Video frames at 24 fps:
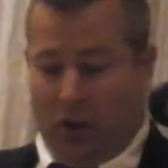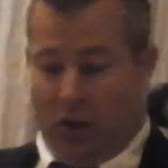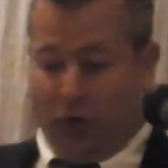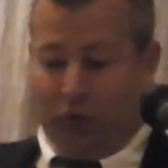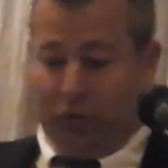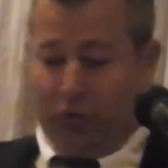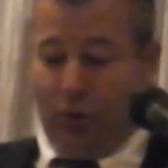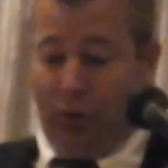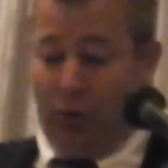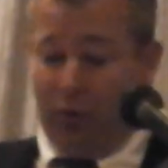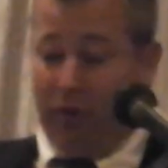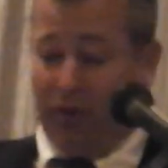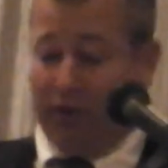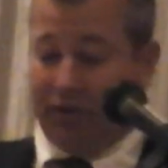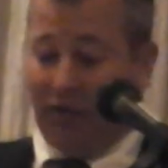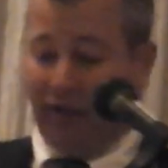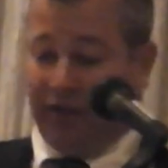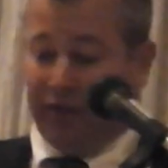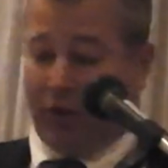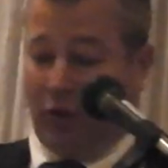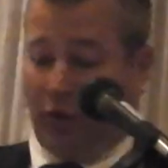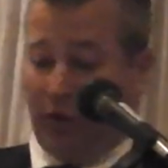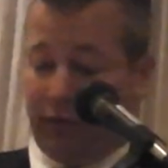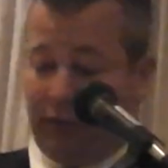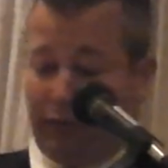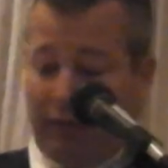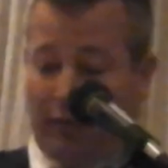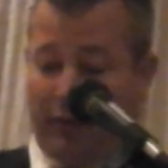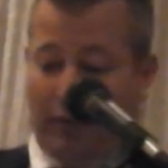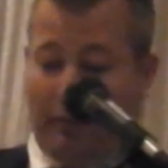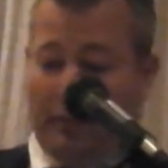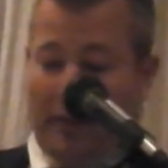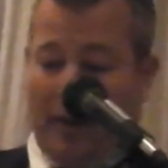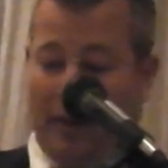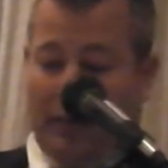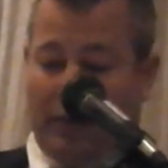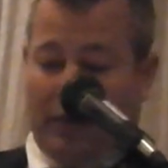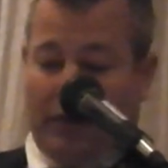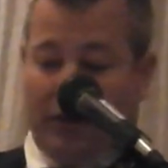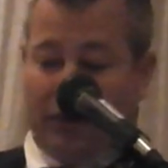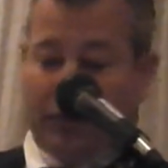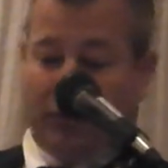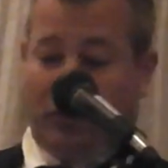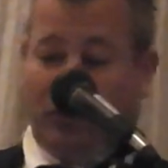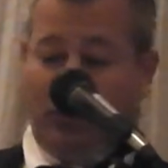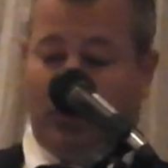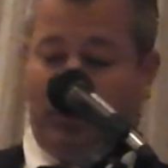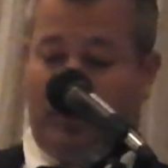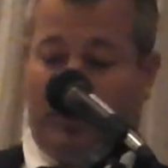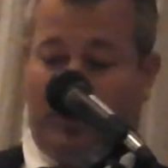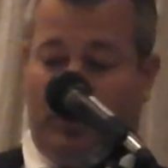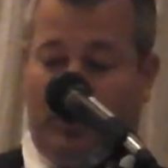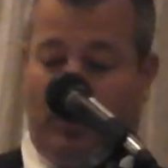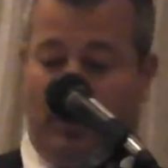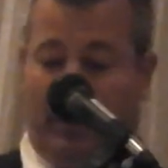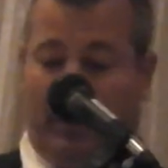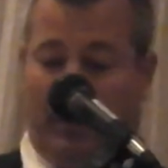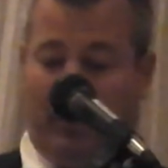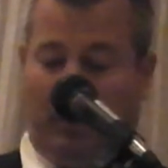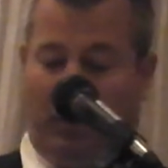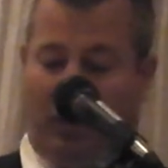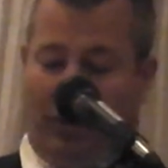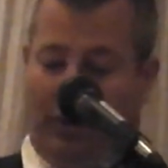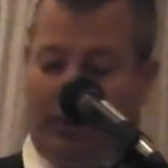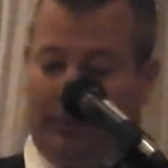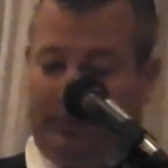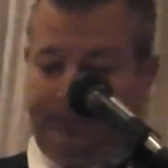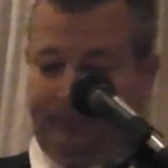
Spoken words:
Truth is, I don't even remember the drills we do anymore.